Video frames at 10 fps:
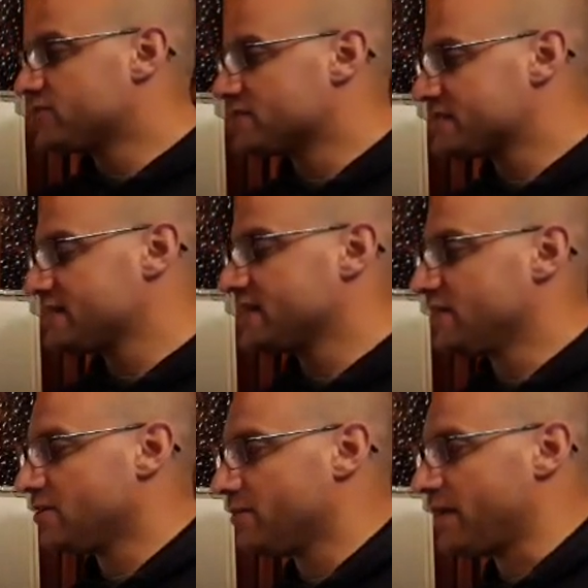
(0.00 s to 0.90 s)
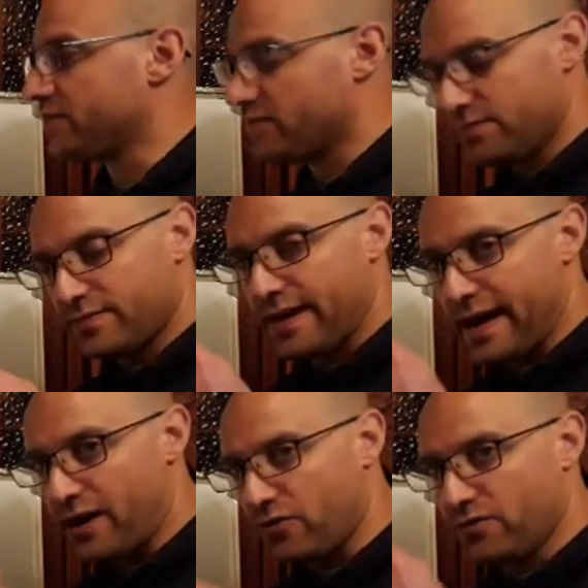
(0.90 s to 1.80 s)
just thinking about
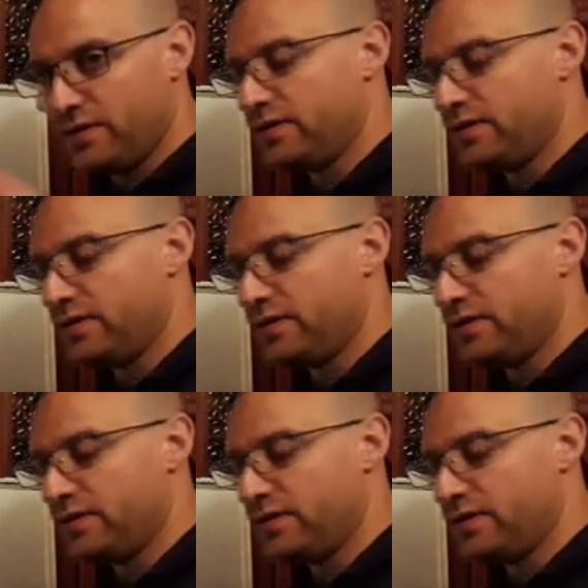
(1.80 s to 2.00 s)
how